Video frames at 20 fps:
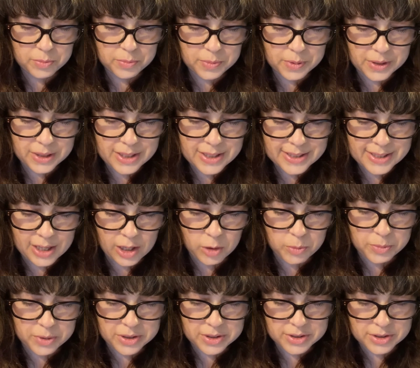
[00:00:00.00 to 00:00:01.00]
Please
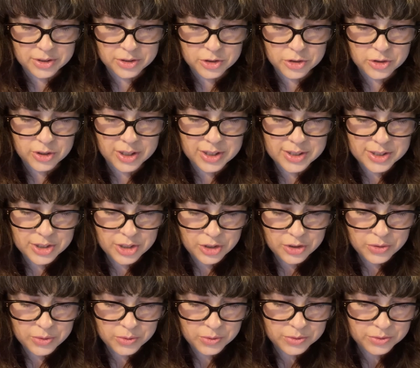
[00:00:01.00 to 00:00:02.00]
help us to trust
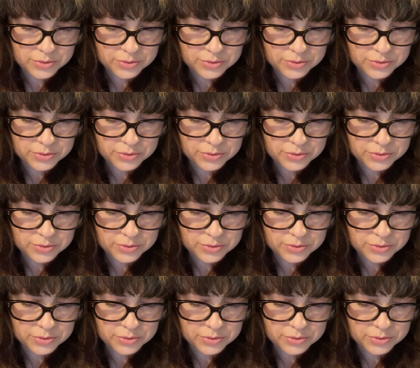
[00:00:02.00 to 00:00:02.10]
you.